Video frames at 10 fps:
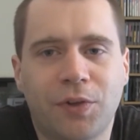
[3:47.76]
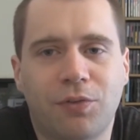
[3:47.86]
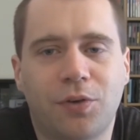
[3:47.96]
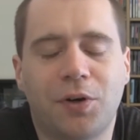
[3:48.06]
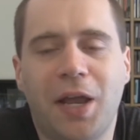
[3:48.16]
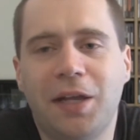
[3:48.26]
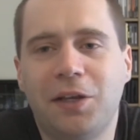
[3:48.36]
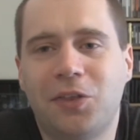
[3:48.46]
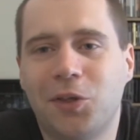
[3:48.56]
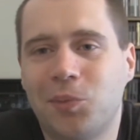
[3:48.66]
For
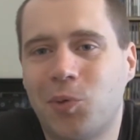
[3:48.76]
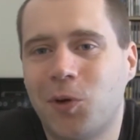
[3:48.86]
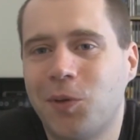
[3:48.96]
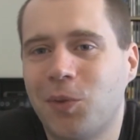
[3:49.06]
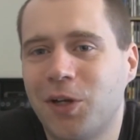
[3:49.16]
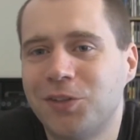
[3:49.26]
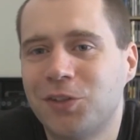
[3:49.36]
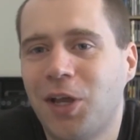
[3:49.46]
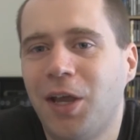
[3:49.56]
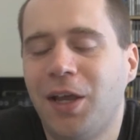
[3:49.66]
anything, pretty
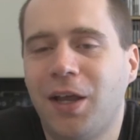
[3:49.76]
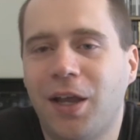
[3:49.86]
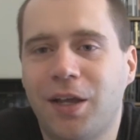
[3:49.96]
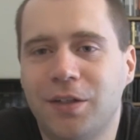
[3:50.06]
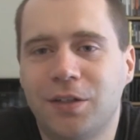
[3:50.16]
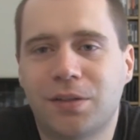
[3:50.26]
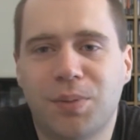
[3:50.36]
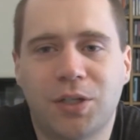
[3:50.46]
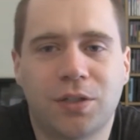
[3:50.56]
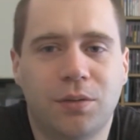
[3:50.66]
much. And
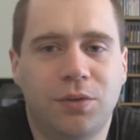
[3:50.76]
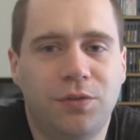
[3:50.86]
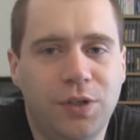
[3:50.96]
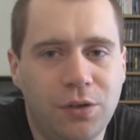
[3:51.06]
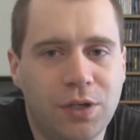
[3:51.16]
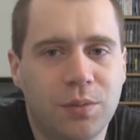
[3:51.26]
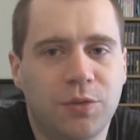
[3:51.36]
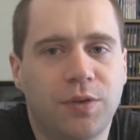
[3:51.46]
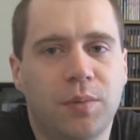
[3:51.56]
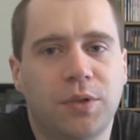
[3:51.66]
especially with video game
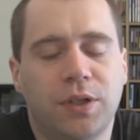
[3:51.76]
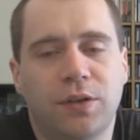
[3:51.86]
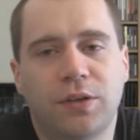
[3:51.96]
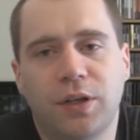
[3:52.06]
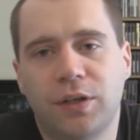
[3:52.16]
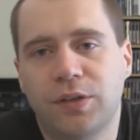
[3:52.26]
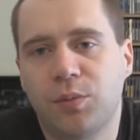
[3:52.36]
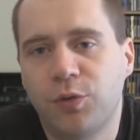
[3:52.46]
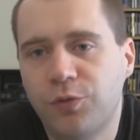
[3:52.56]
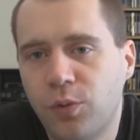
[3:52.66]
development, because like I
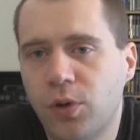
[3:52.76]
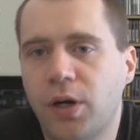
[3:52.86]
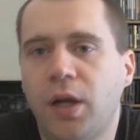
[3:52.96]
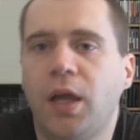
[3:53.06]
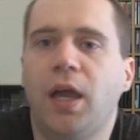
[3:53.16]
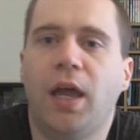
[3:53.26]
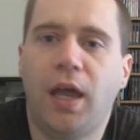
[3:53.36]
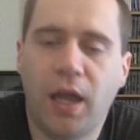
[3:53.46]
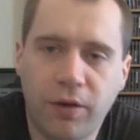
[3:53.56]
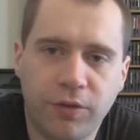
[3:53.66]
said before,
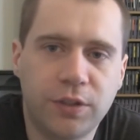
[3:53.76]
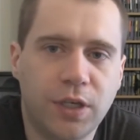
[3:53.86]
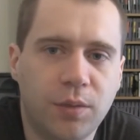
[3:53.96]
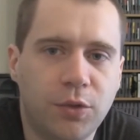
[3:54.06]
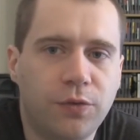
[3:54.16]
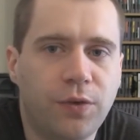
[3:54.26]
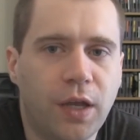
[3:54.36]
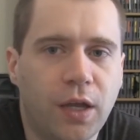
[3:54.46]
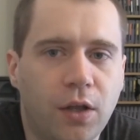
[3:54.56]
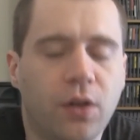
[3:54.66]
every time you
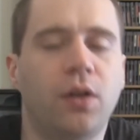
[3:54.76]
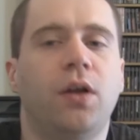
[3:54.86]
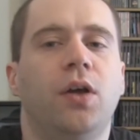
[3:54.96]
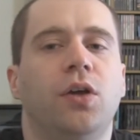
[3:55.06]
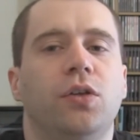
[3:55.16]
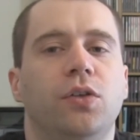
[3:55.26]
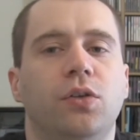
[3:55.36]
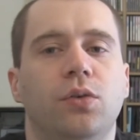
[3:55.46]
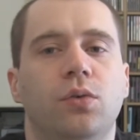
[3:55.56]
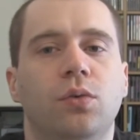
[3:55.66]
fail,
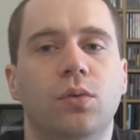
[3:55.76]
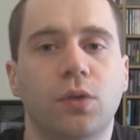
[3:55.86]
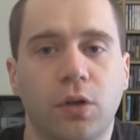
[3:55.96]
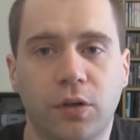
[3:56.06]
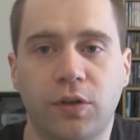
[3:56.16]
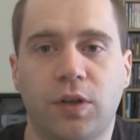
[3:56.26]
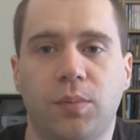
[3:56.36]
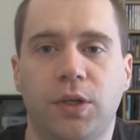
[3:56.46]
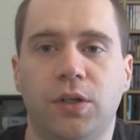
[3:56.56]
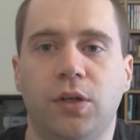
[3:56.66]
you learn
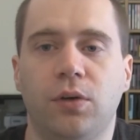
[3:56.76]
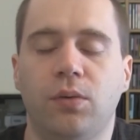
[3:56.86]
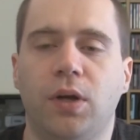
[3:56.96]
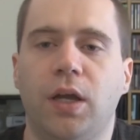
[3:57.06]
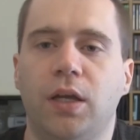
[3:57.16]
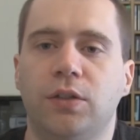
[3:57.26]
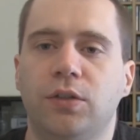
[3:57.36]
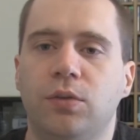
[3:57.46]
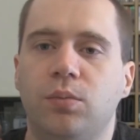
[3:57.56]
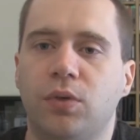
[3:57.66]
something new,
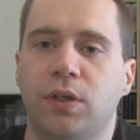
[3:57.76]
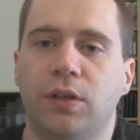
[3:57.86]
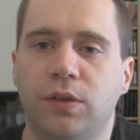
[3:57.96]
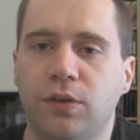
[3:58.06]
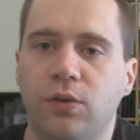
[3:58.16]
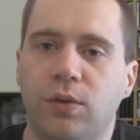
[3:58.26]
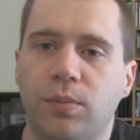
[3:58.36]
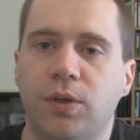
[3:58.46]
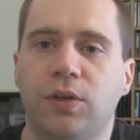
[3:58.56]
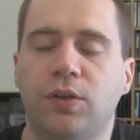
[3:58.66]
and you bring this new
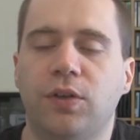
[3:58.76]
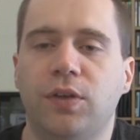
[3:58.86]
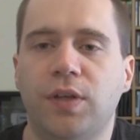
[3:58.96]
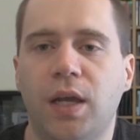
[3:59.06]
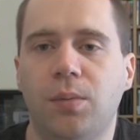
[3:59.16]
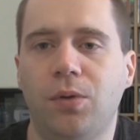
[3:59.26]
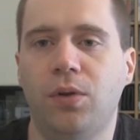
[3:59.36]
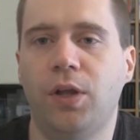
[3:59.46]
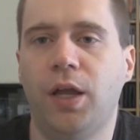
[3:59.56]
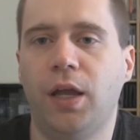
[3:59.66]
experience to the
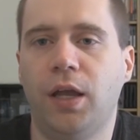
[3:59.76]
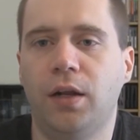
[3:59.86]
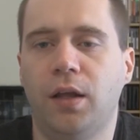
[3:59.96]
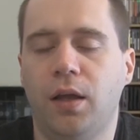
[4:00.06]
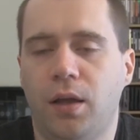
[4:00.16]
table, and